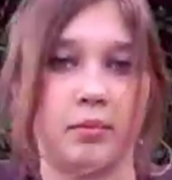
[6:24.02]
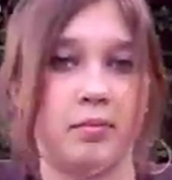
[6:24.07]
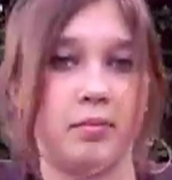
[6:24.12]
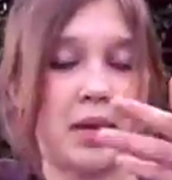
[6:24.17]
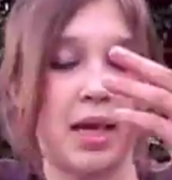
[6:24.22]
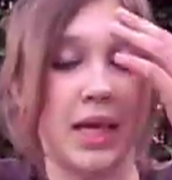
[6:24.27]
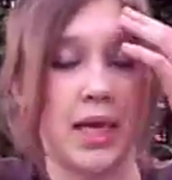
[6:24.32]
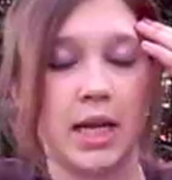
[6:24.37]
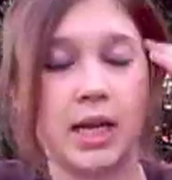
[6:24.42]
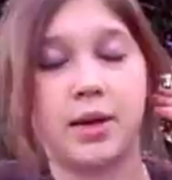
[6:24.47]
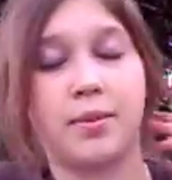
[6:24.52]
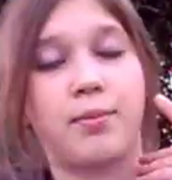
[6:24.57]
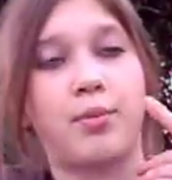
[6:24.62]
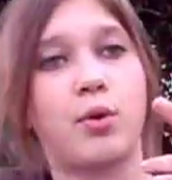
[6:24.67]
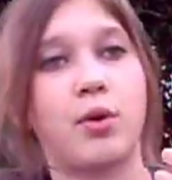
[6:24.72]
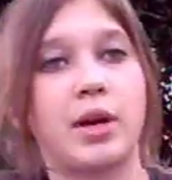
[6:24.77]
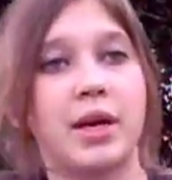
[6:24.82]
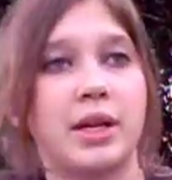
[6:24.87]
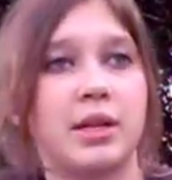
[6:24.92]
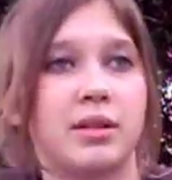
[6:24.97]
making
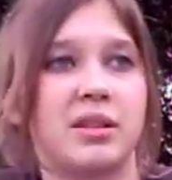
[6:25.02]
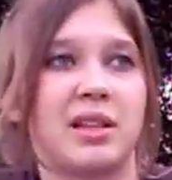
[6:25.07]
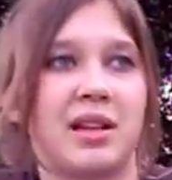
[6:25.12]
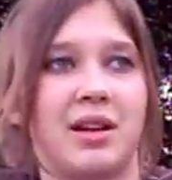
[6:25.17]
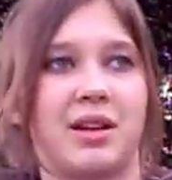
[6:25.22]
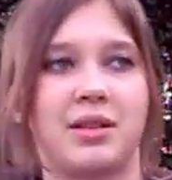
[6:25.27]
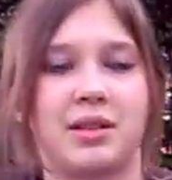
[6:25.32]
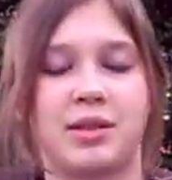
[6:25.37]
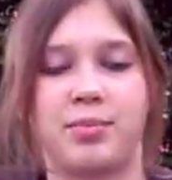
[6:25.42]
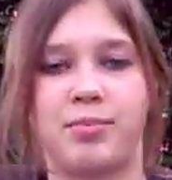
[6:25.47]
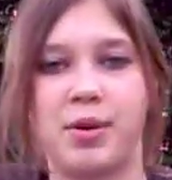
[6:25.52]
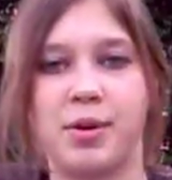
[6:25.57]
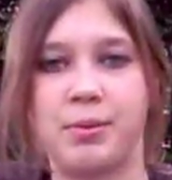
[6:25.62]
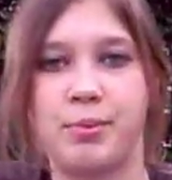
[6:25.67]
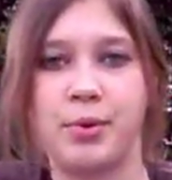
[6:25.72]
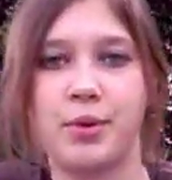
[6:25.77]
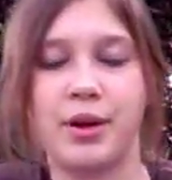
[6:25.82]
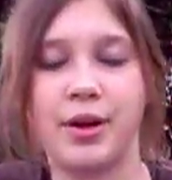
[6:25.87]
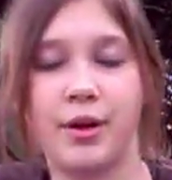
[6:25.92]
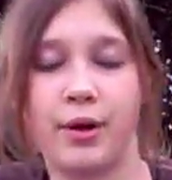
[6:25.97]
points like spear
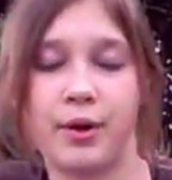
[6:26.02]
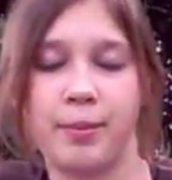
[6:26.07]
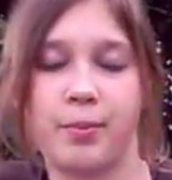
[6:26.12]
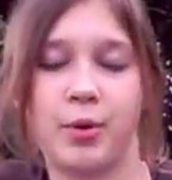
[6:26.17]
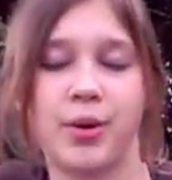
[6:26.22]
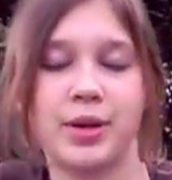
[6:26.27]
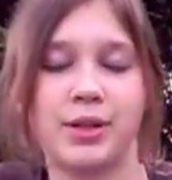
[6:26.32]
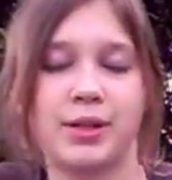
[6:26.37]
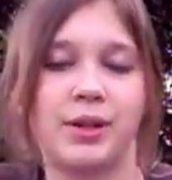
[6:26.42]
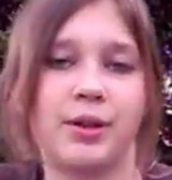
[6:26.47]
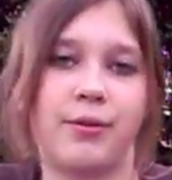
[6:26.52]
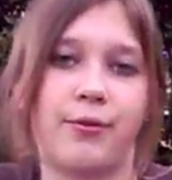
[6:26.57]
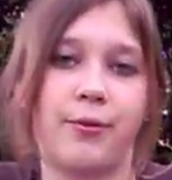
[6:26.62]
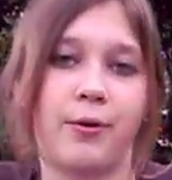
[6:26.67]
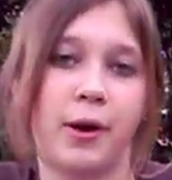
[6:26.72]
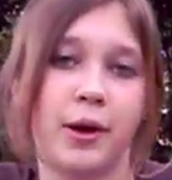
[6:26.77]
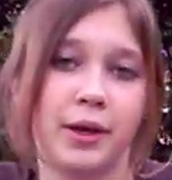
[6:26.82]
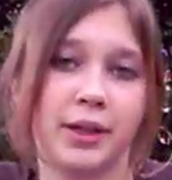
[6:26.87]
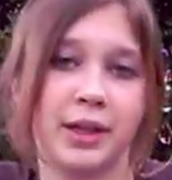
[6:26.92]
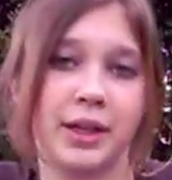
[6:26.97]
point or points on a
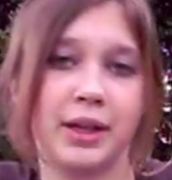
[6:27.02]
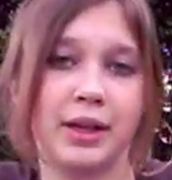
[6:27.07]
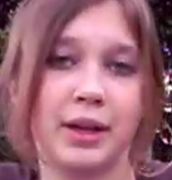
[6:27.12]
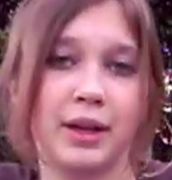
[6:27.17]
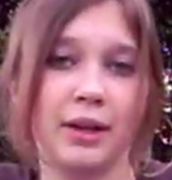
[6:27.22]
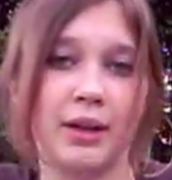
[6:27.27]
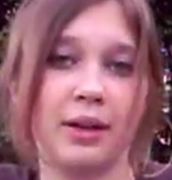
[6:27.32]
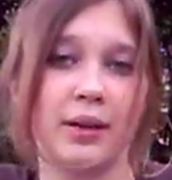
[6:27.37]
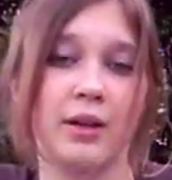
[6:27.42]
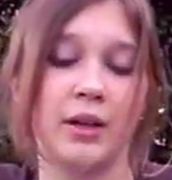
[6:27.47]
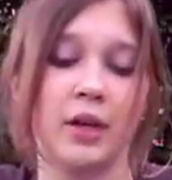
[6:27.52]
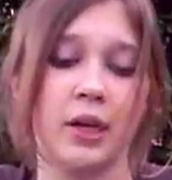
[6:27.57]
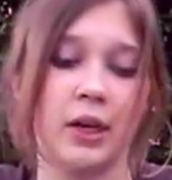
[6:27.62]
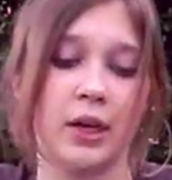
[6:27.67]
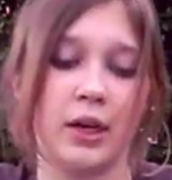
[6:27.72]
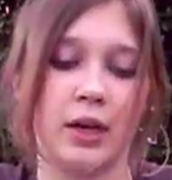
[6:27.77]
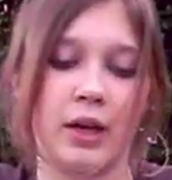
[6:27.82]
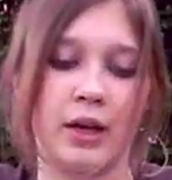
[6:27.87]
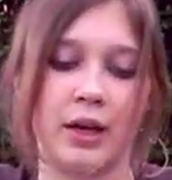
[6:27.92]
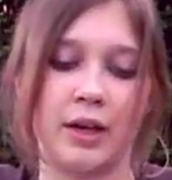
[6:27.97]
frog gig.
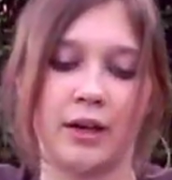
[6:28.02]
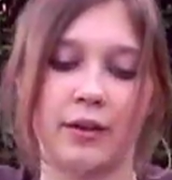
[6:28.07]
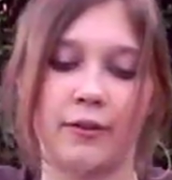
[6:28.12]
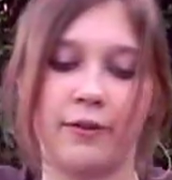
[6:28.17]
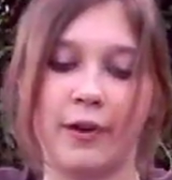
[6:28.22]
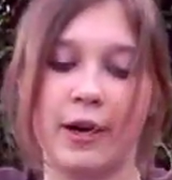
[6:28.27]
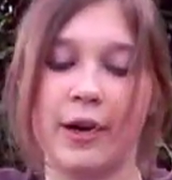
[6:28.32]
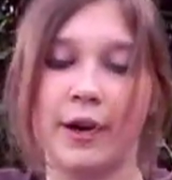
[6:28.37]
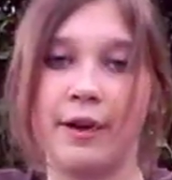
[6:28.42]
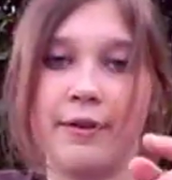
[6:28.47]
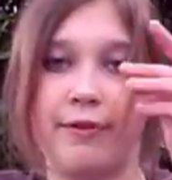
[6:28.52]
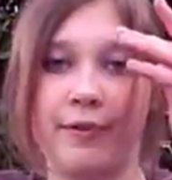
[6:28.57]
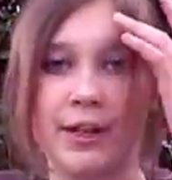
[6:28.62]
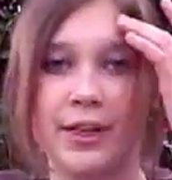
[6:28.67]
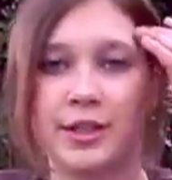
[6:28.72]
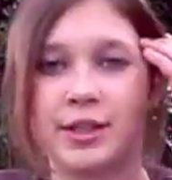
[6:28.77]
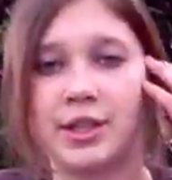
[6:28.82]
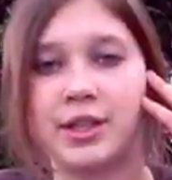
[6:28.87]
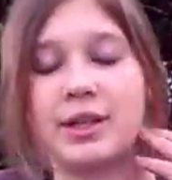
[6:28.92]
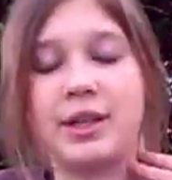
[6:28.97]
Very
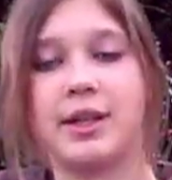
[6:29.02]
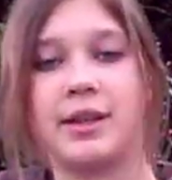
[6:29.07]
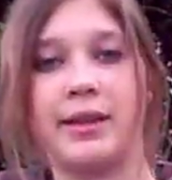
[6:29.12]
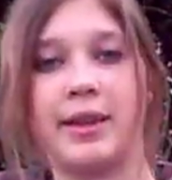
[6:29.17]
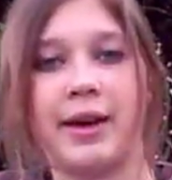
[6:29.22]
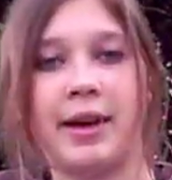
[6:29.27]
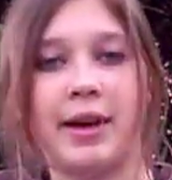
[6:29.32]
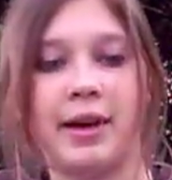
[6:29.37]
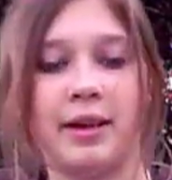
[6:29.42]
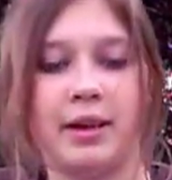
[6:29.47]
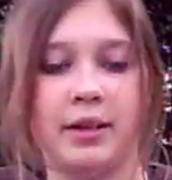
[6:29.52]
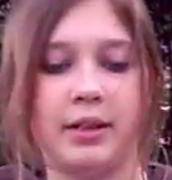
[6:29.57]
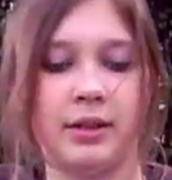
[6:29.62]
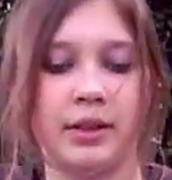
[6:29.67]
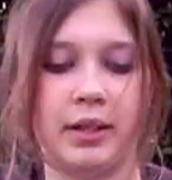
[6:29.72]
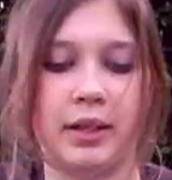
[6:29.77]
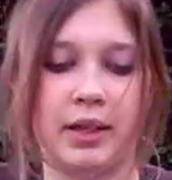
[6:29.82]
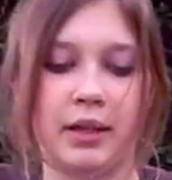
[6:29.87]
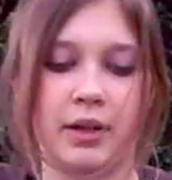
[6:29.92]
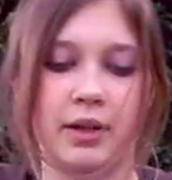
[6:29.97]
efficient at that,
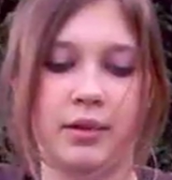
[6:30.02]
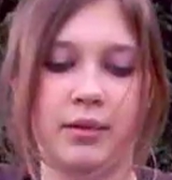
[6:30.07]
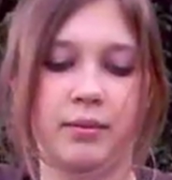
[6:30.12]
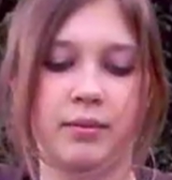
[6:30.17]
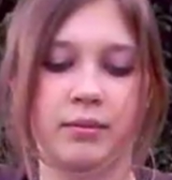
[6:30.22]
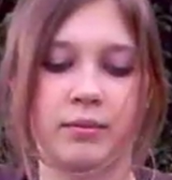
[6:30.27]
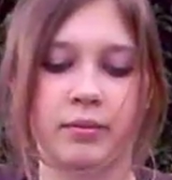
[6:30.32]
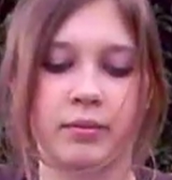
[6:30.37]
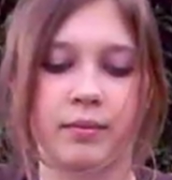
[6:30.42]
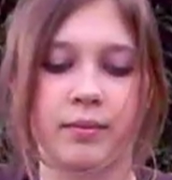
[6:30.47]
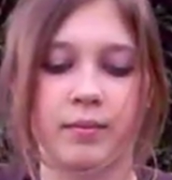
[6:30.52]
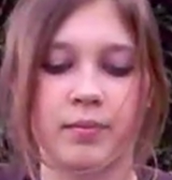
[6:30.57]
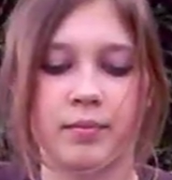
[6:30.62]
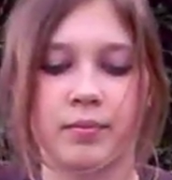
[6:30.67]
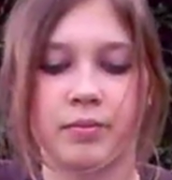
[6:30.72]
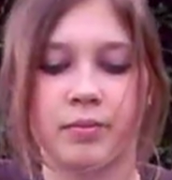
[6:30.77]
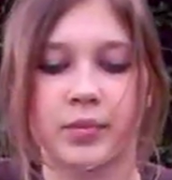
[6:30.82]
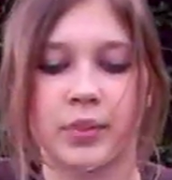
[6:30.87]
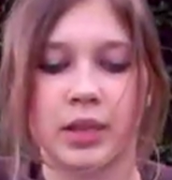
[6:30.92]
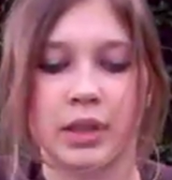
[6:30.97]
and
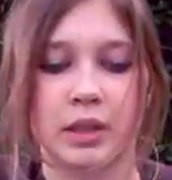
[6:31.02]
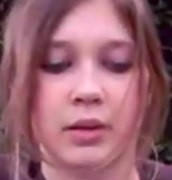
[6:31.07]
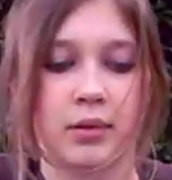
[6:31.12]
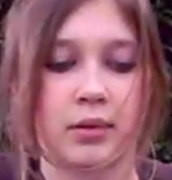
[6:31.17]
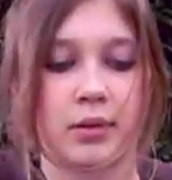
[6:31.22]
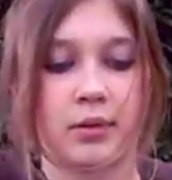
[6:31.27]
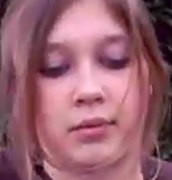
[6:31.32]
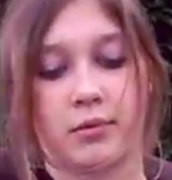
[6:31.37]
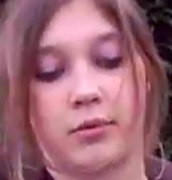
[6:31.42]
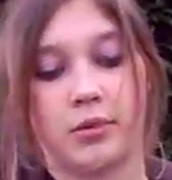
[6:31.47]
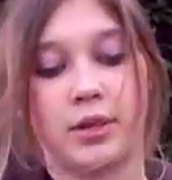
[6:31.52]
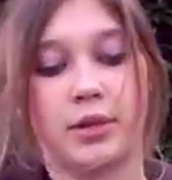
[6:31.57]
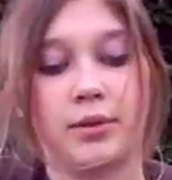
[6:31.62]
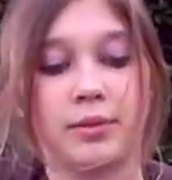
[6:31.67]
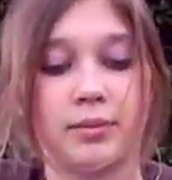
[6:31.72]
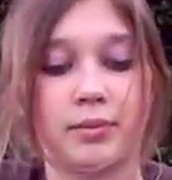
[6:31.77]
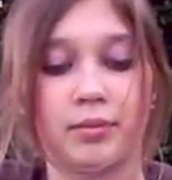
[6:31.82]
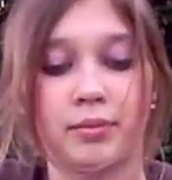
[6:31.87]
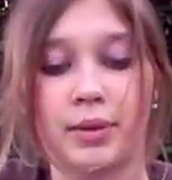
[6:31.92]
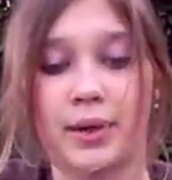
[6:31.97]
well,
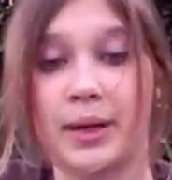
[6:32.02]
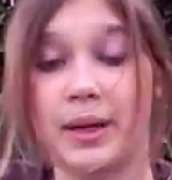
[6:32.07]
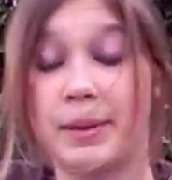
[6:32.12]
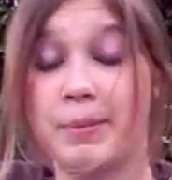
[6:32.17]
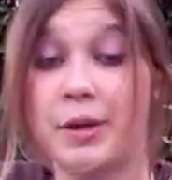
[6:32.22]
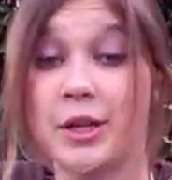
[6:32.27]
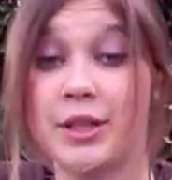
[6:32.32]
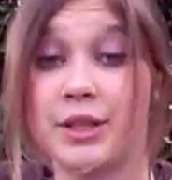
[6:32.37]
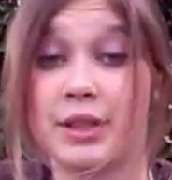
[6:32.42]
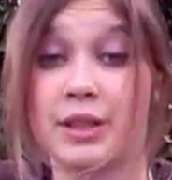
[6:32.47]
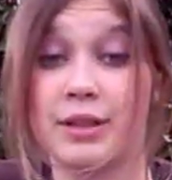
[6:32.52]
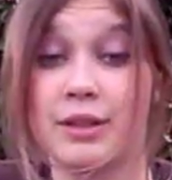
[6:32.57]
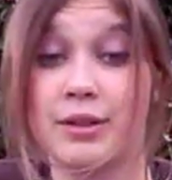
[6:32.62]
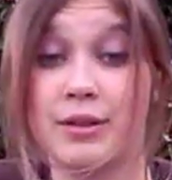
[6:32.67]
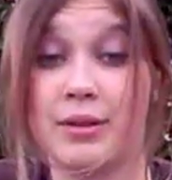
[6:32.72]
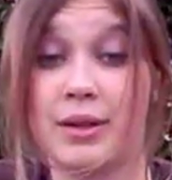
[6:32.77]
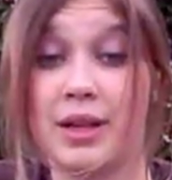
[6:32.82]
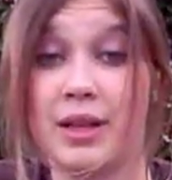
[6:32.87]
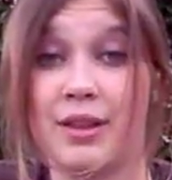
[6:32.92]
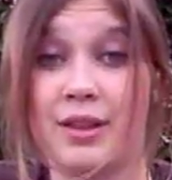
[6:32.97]
pretty much can do
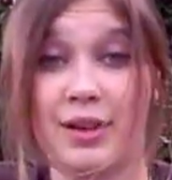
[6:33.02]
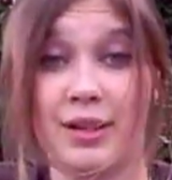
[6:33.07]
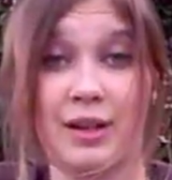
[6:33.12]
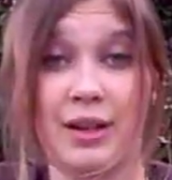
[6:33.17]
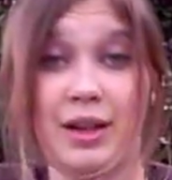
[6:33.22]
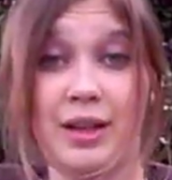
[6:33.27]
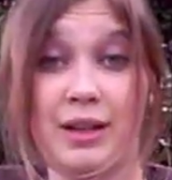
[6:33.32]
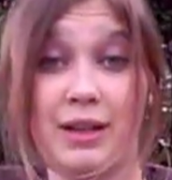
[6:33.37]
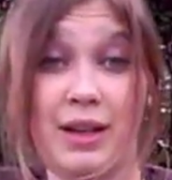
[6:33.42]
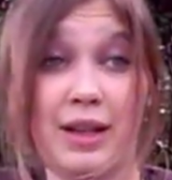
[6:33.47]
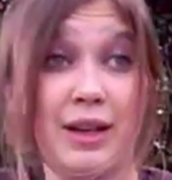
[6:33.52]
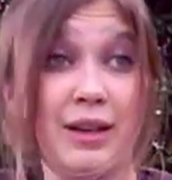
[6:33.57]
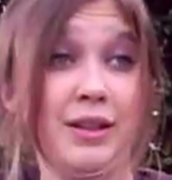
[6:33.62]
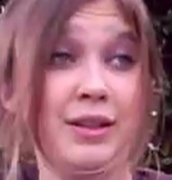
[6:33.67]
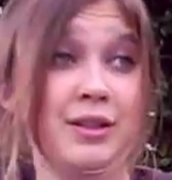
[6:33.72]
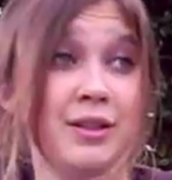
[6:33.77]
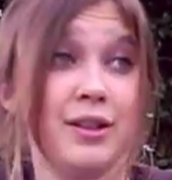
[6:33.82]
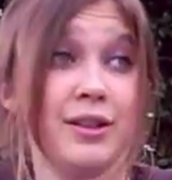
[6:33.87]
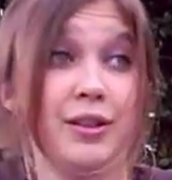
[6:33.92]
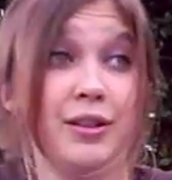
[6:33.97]
anything I need
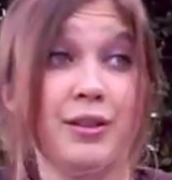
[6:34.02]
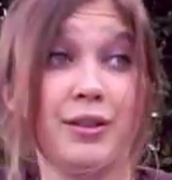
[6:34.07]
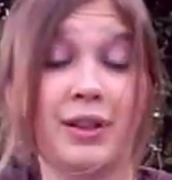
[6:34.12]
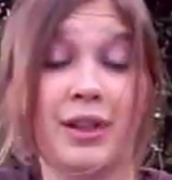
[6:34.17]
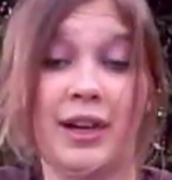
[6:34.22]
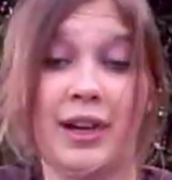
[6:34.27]
it to do.